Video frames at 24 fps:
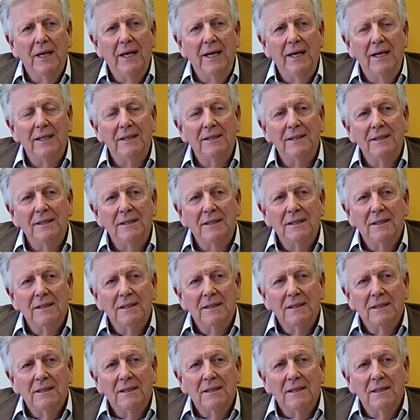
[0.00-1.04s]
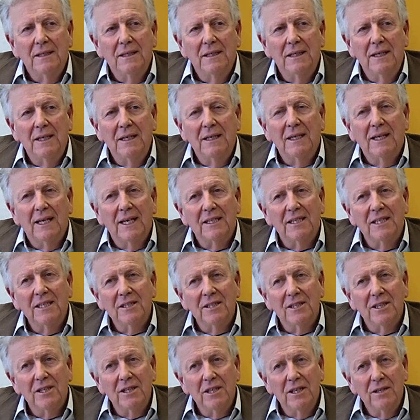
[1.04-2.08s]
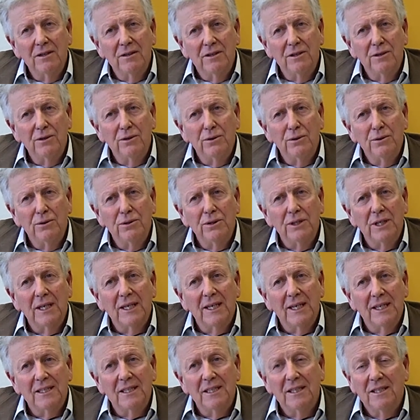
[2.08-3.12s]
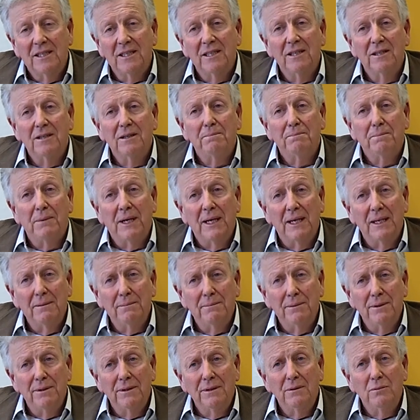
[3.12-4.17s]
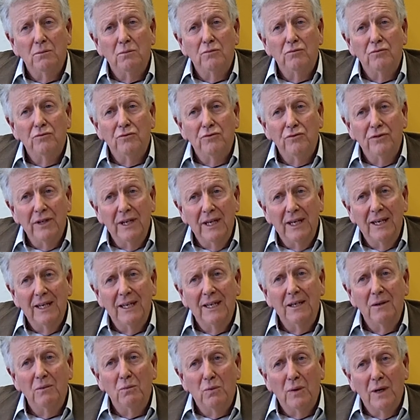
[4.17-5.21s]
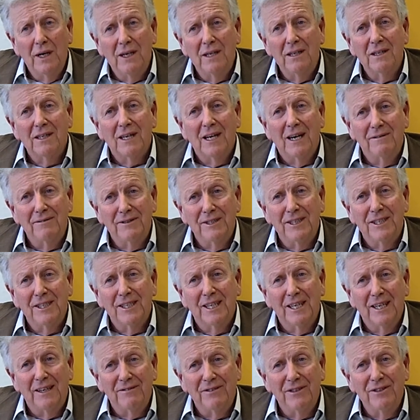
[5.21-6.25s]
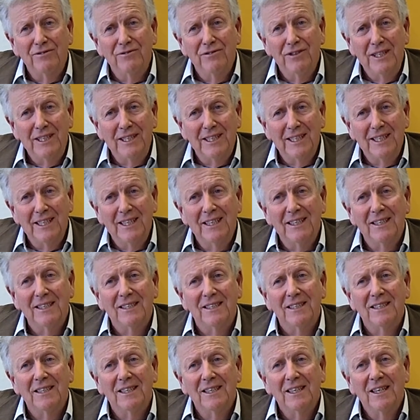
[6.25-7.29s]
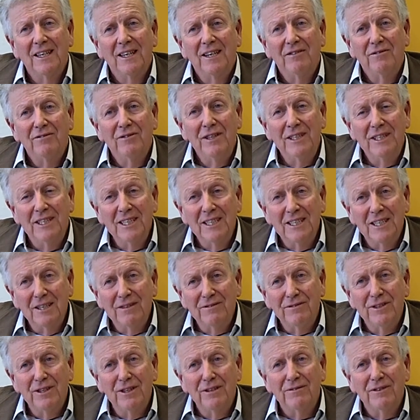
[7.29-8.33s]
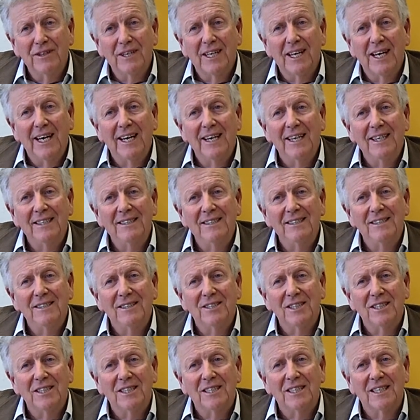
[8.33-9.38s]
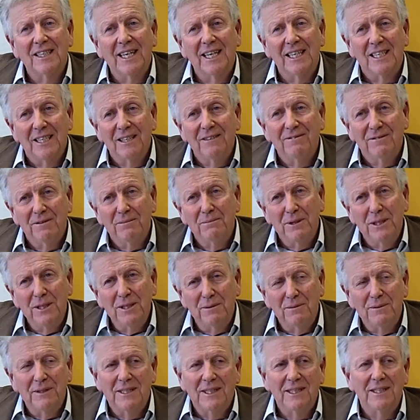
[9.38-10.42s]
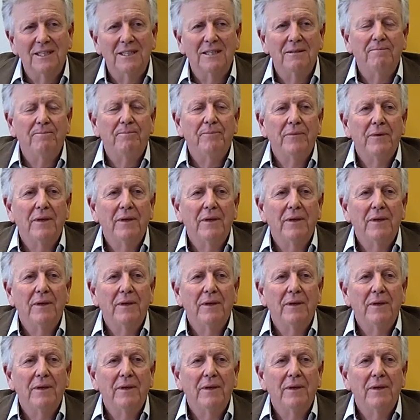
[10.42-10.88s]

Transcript: in getting to know the Lord and getting to know the Bible really well, cover to cover, reading it over and over again, just getting familiar with it.